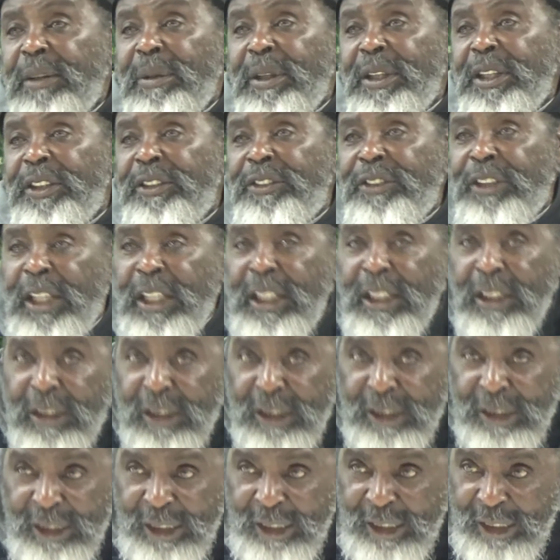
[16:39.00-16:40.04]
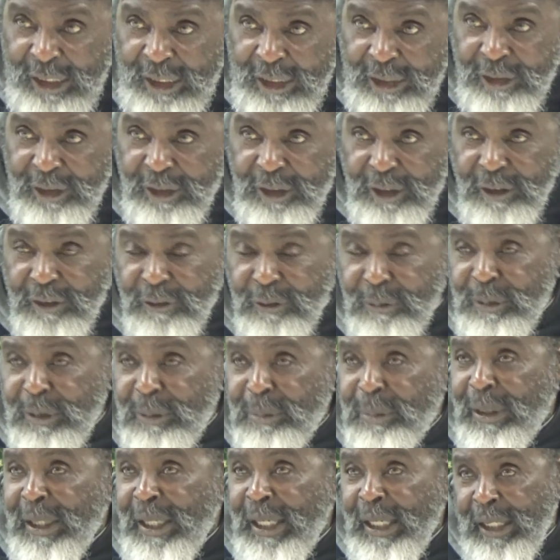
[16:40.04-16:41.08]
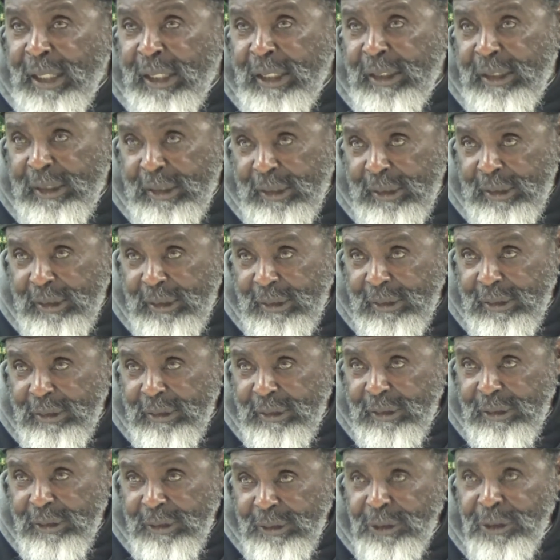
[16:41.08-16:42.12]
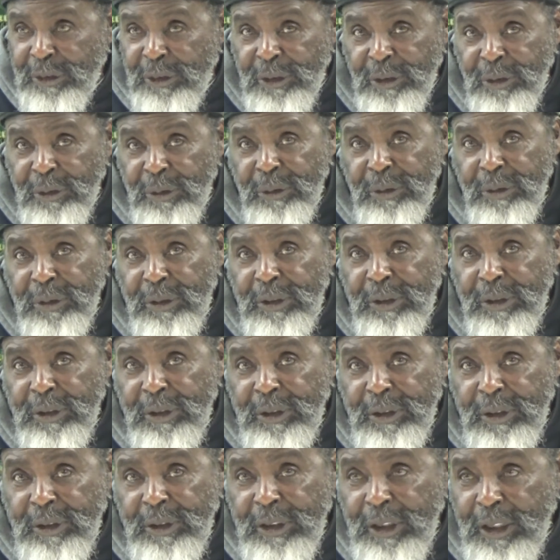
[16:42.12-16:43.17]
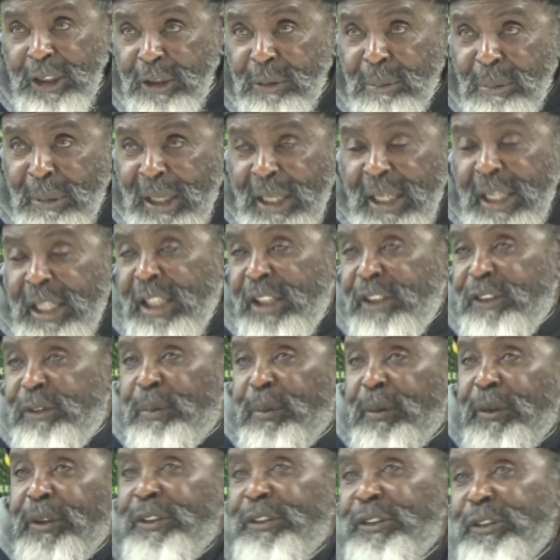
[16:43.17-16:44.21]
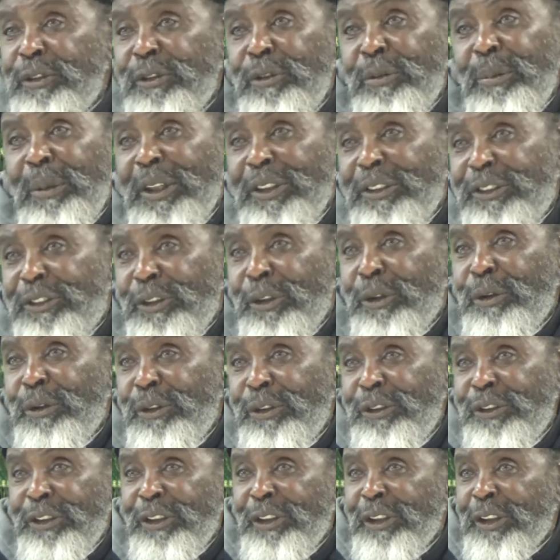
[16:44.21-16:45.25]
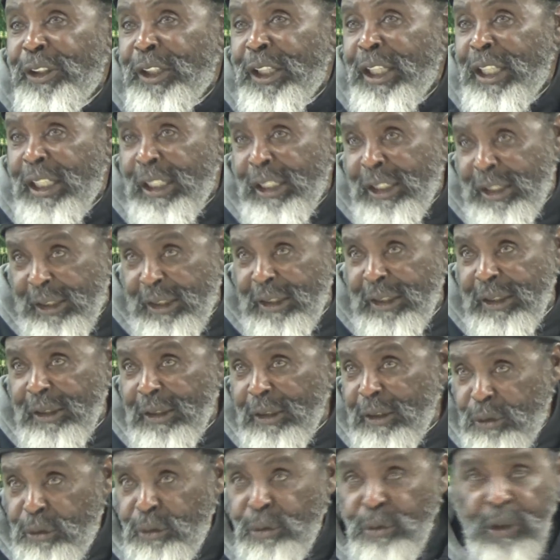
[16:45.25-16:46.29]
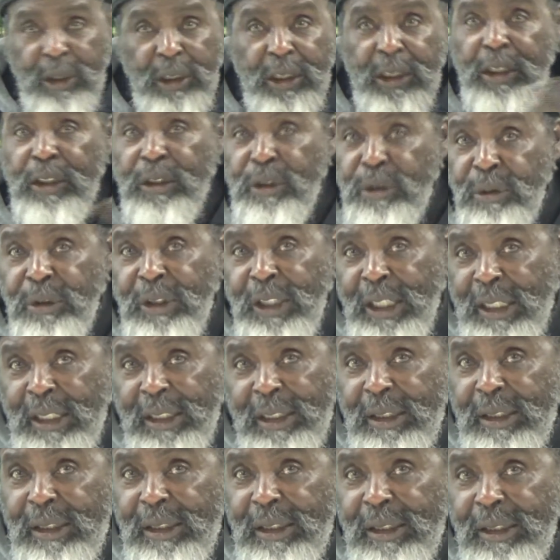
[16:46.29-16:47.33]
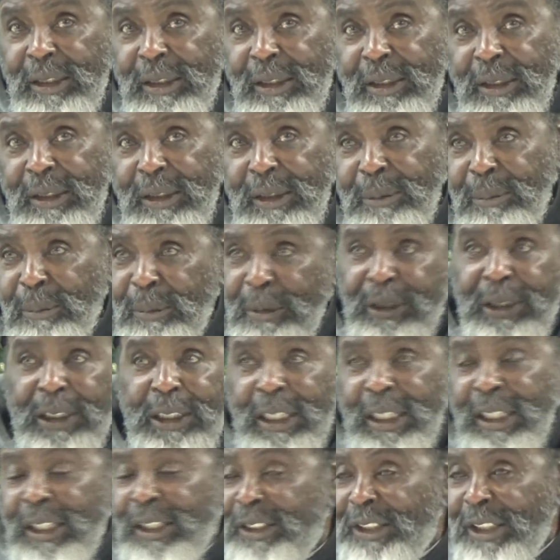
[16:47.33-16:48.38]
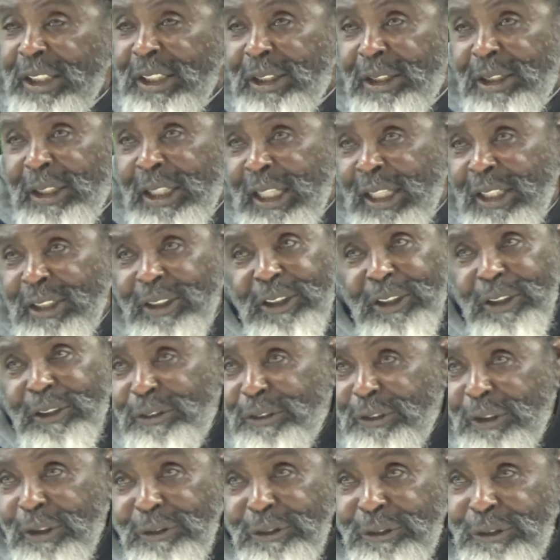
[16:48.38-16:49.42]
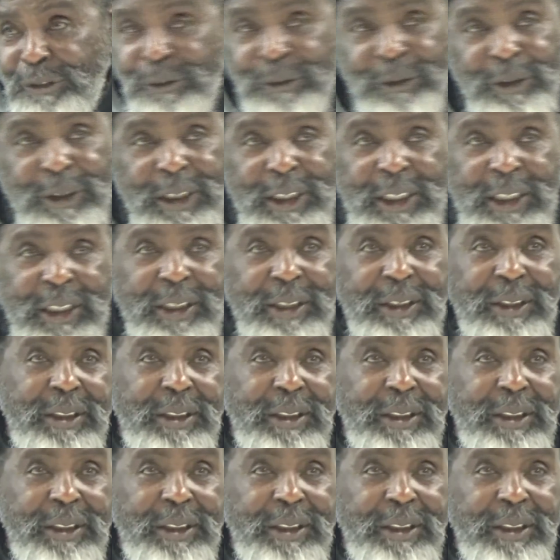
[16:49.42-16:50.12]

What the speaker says: me to jail and they handcuff me behind, you know, at my age, pretty soon my shoulders are going to ache. So they can do that. But they got to take handcuffs off sooner or later.